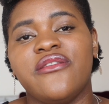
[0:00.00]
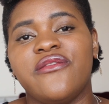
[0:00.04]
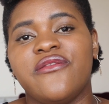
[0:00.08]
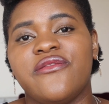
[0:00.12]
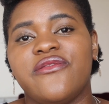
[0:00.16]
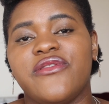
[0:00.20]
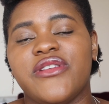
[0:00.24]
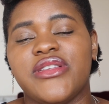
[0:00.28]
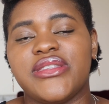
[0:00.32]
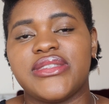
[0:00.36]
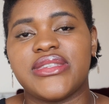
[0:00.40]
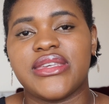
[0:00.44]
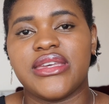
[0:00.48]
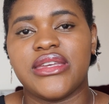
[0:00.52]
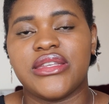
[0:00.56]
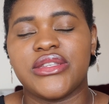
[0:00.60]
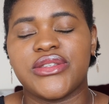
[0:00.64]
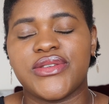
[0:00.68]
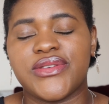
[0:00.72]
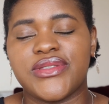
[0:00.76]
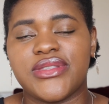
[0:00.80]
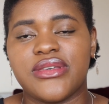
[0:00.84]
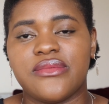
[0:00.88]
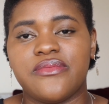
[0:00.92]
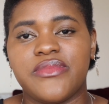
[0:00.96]
fits
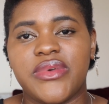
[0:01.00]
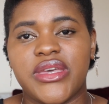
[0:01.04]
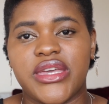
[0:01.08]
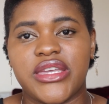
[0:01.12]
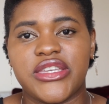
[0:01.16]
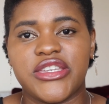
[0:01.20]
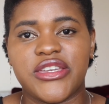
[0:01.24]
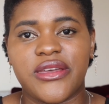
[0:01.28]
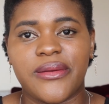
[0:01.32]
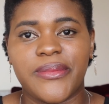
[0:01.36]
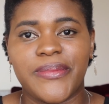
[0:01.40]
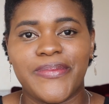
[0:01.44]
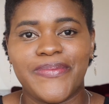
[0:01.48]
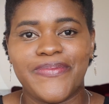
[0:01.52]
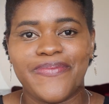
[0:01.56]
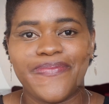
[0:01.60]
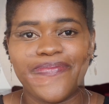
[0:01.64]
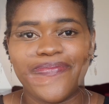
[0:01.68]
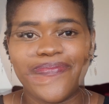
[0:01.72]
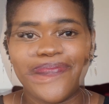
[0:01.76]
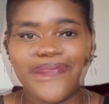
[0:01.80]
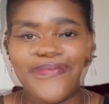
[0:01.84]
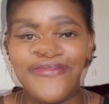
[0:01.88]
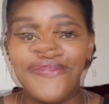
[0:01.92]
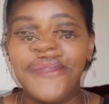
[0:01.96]
into the picture
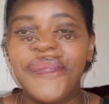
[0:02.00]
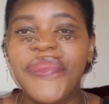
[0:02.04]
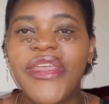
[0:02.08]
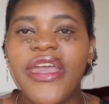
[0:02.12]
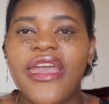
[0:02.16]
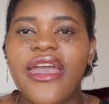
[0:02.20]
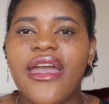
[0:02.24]
program.